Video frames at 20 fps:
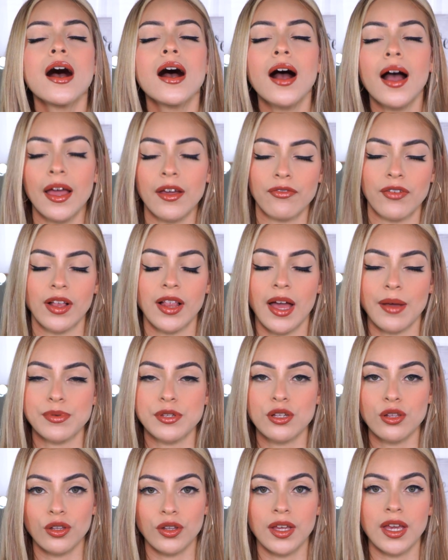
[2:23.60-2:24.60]
I fell
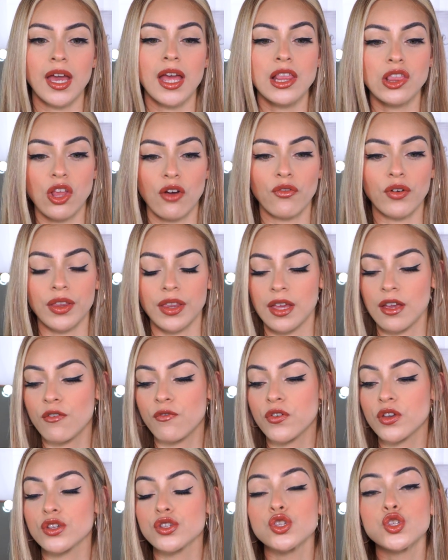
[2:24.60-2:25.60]
absolutely in love with it. It
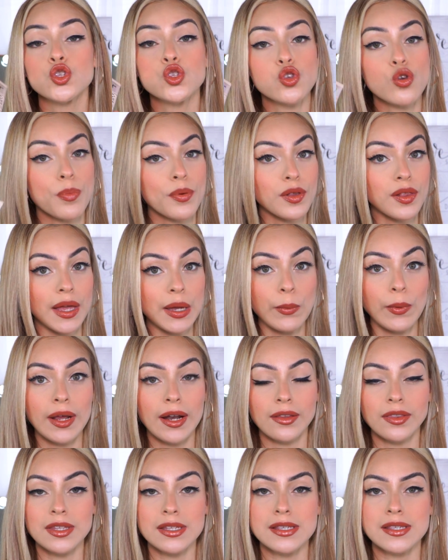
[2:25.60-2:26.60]
feels super lightweight
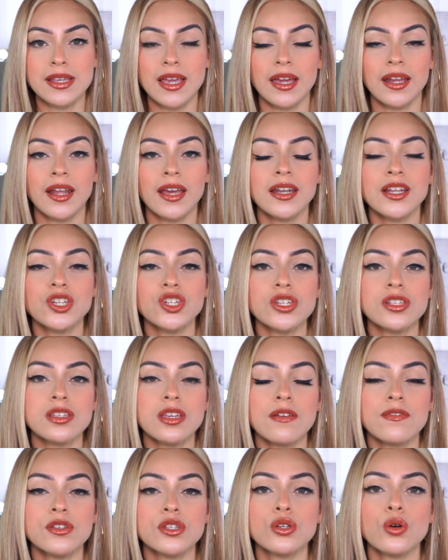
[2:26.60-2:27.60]
on the skin, and it just
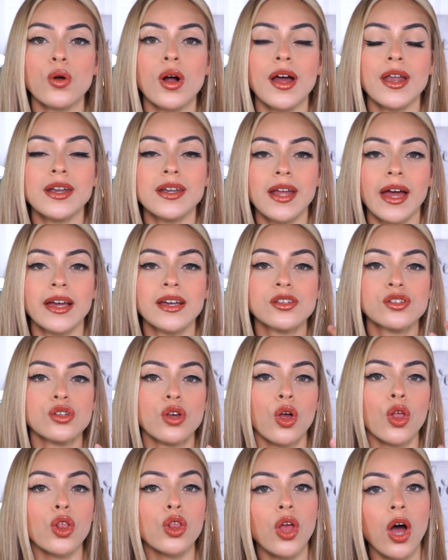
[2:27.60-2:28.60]
gives you a nice
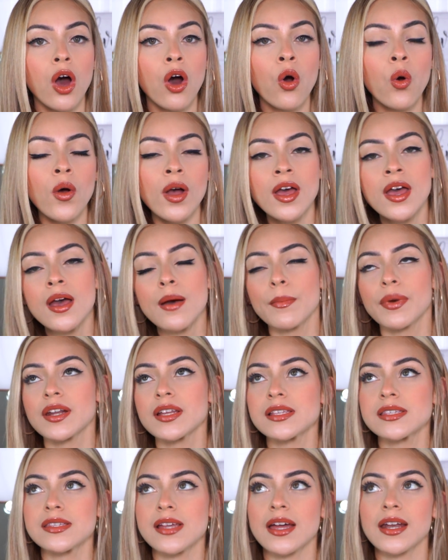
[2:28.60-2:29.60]
glow, but
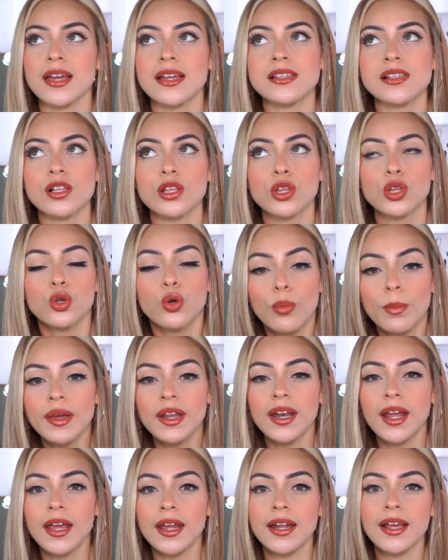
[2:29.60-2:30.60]
it's not as
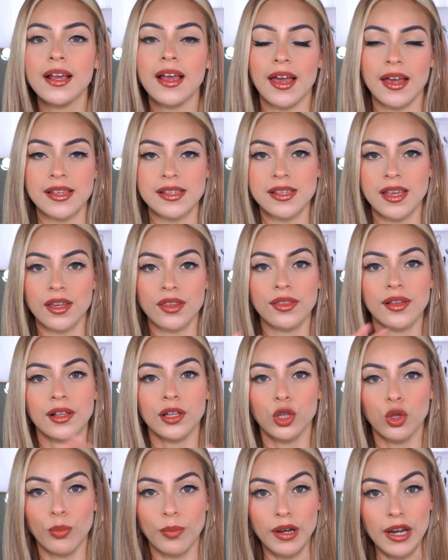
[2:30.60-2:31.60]
illuminating as like the
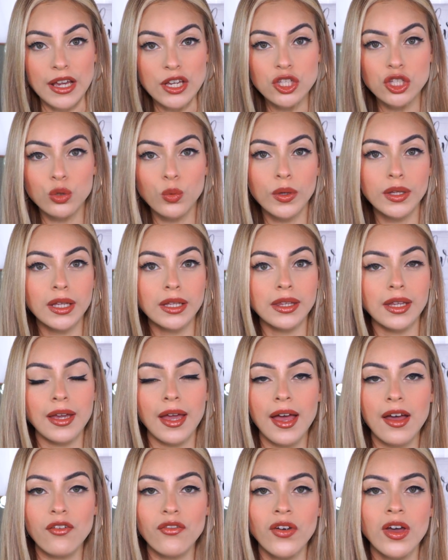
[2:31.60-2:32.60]
illumination one that they
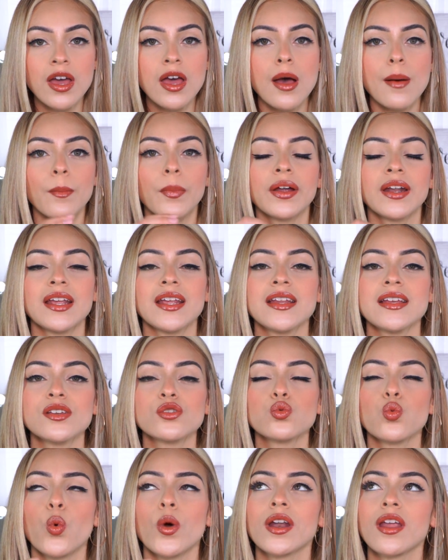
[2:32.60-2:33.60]
have, but it
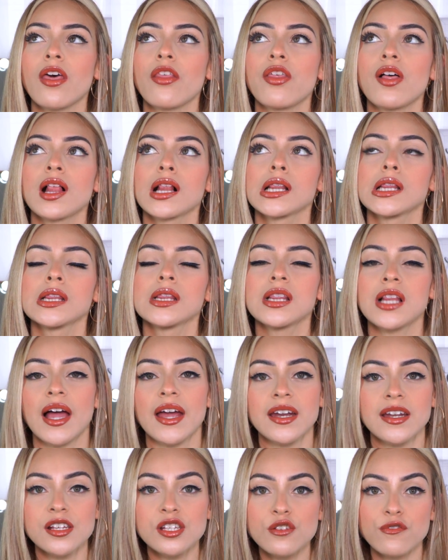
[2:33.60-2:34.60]
is one of the
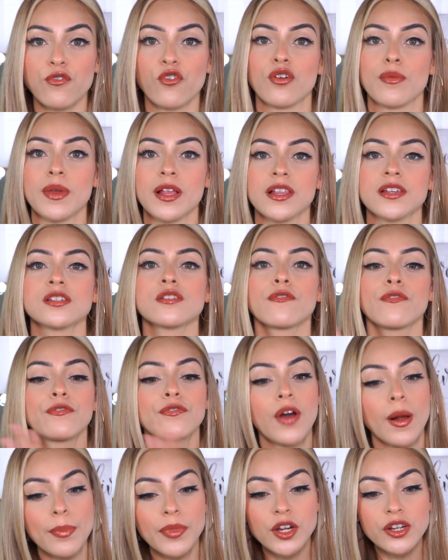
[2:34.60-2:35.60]
lightest formulas
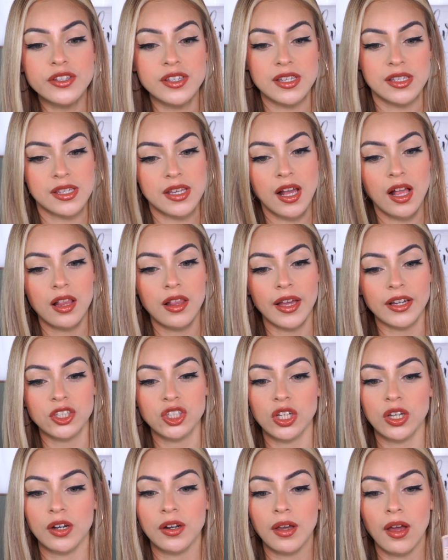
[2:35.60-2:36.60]
from their CC
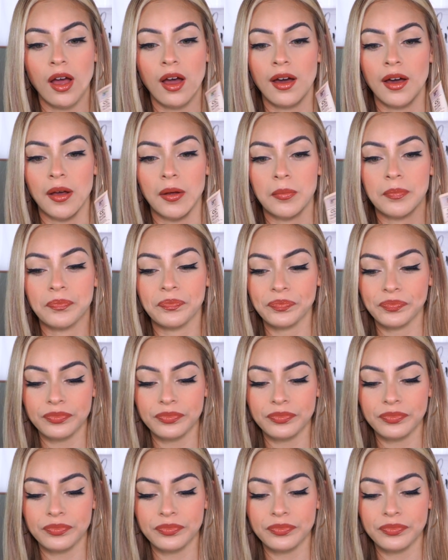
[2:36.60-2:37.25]
collection that